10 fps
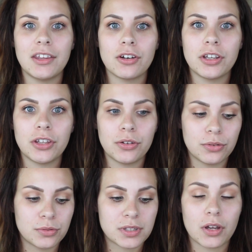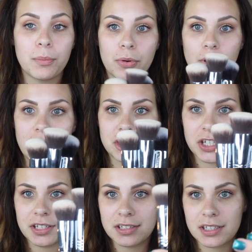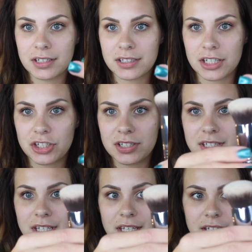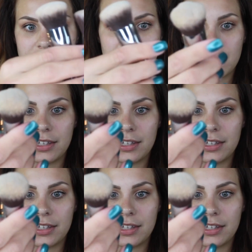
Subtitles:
either use brushes such as these.